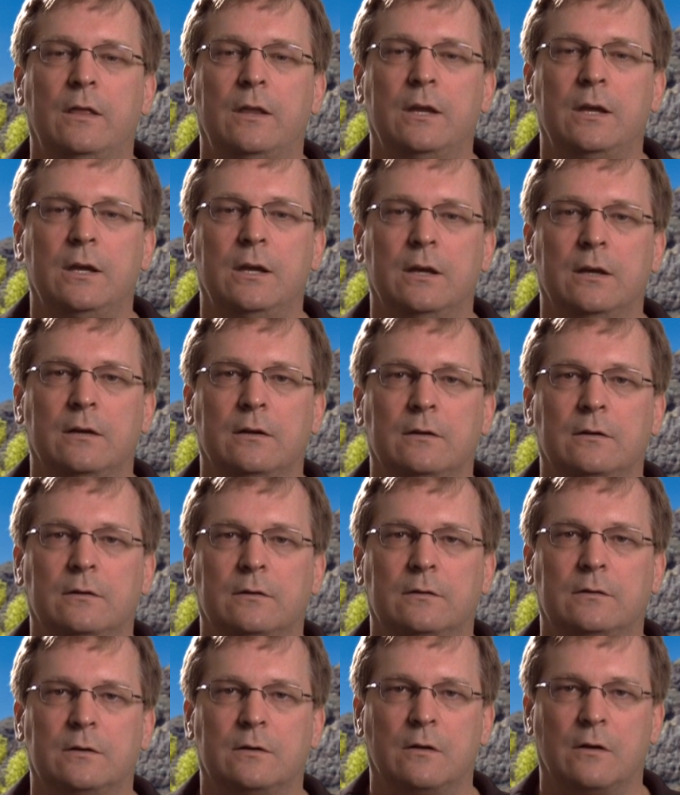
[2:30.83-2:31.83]
the
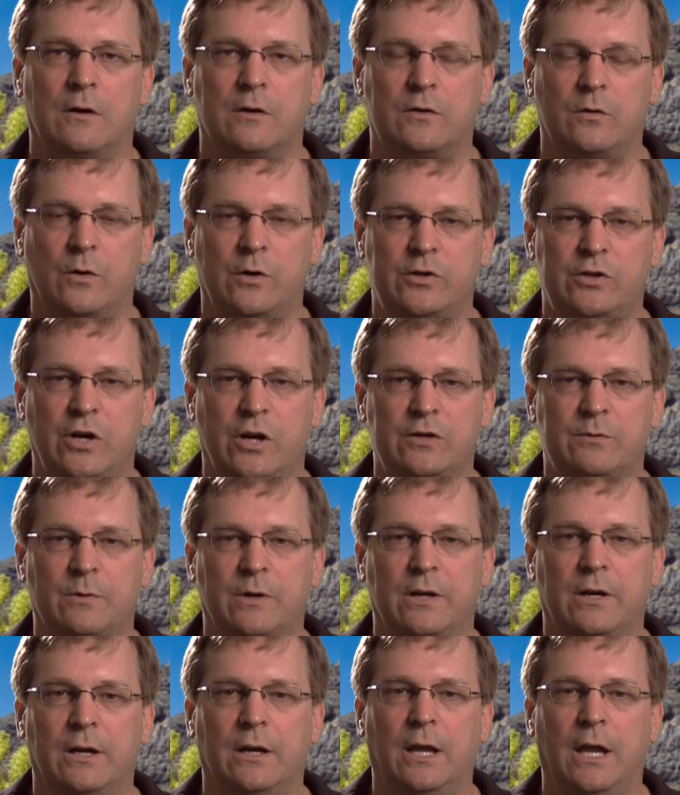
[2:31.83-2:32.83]
declaratory
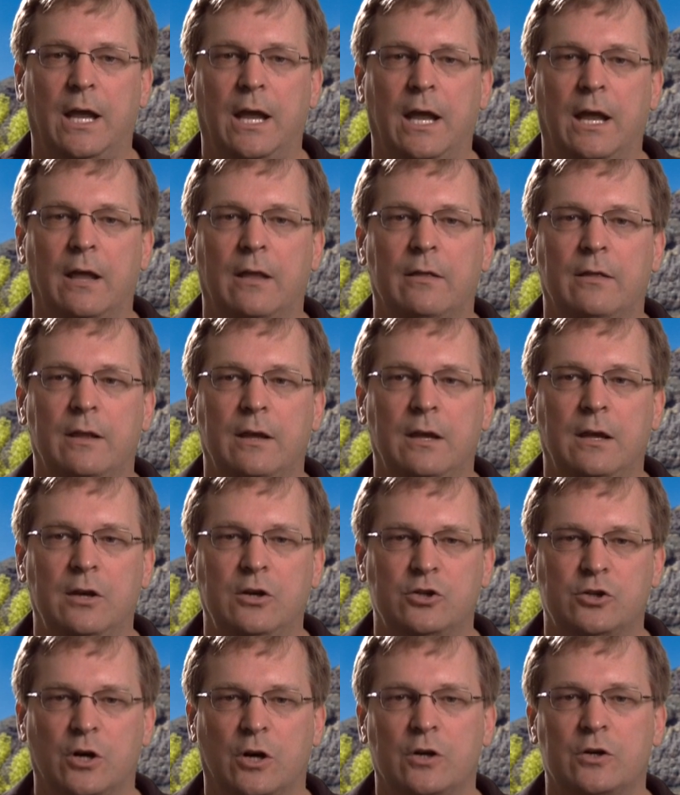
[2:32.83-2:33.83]
judgment, and the
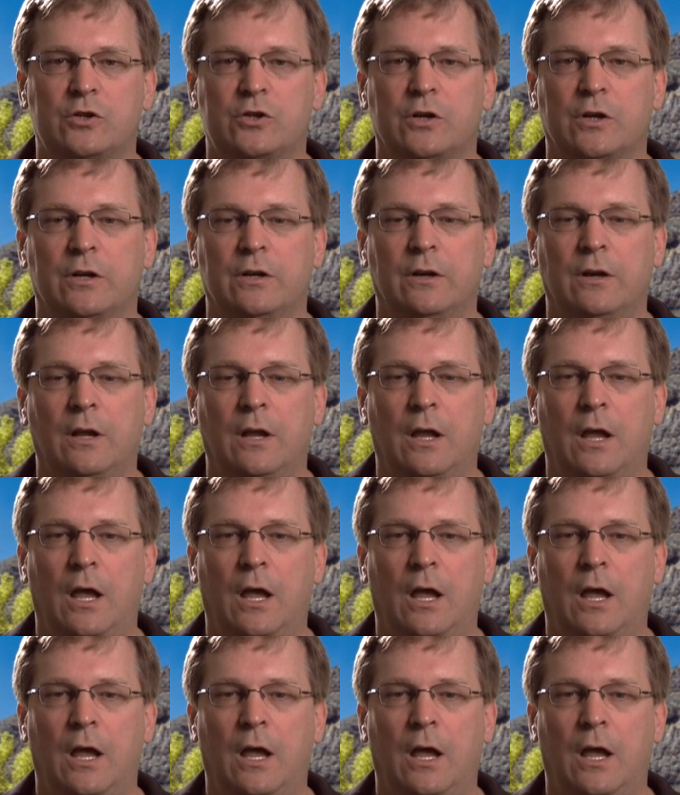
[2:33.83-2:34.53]
injunction